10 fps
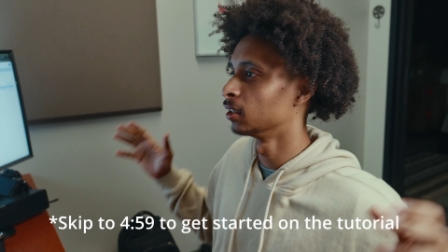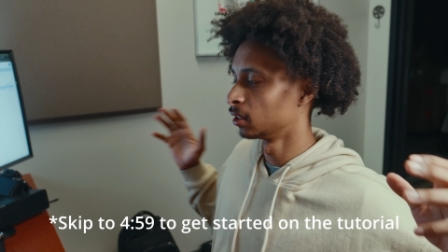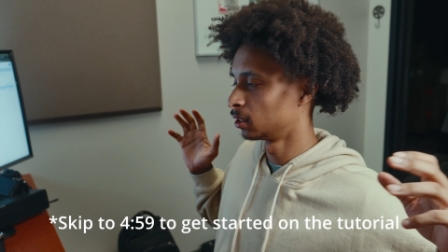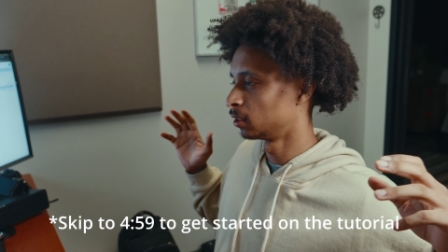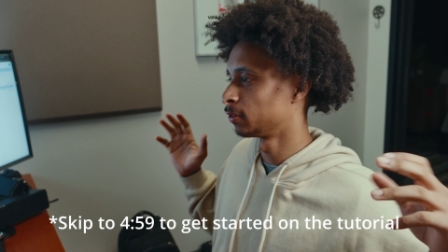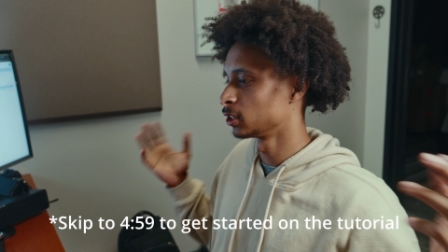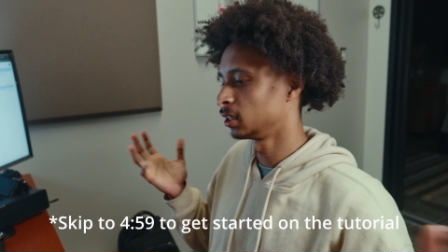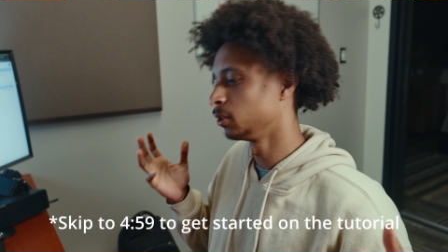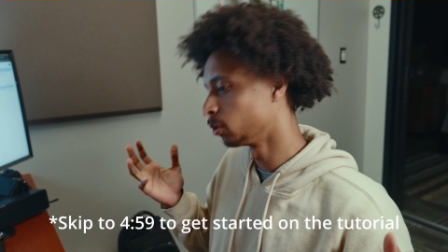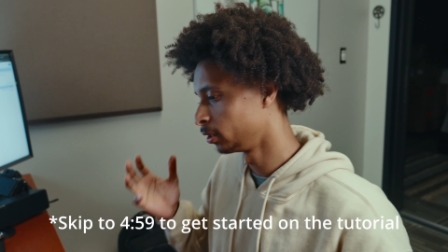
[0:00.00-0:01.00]
first
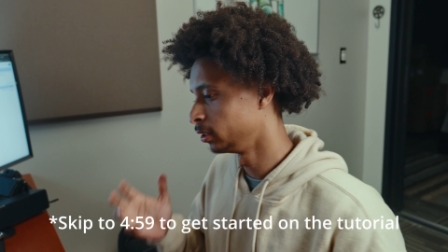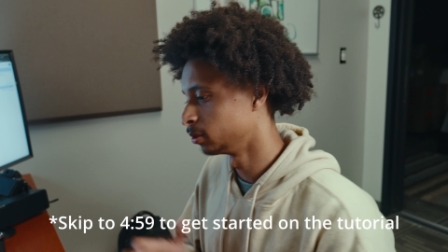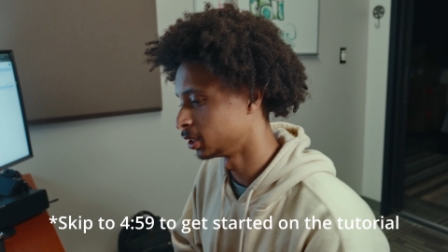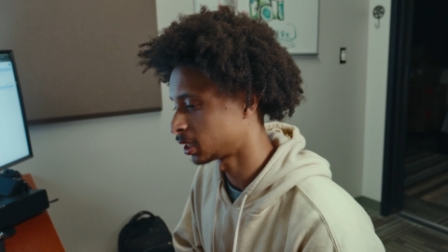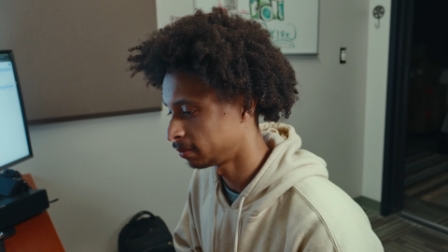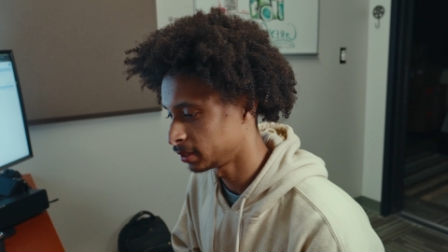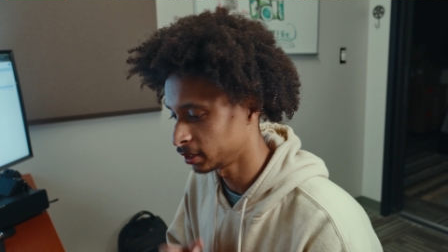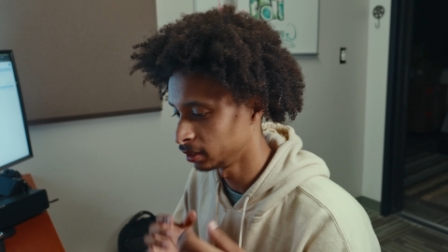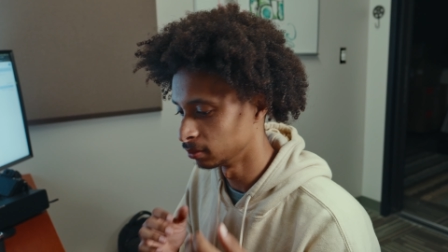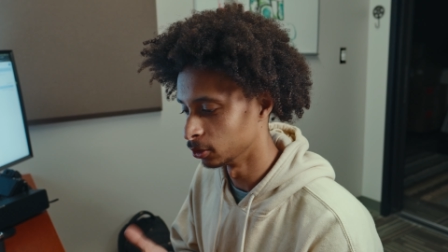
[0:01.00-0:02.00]
thing you want to do is
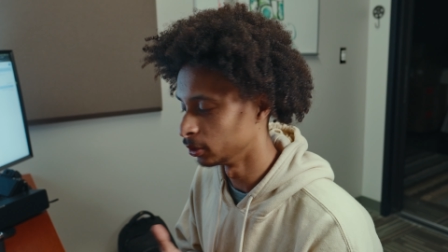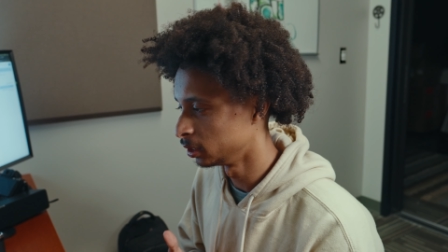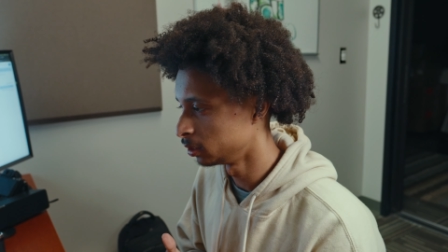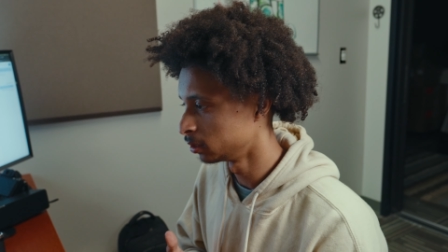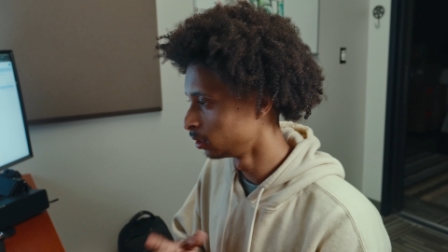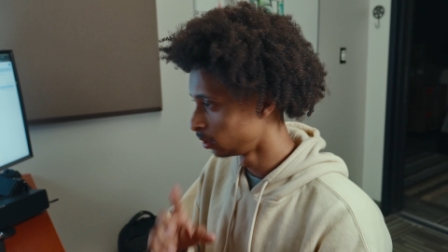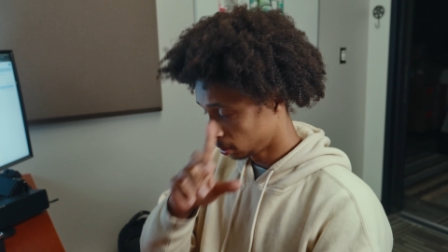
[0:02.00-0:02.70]
obviously load in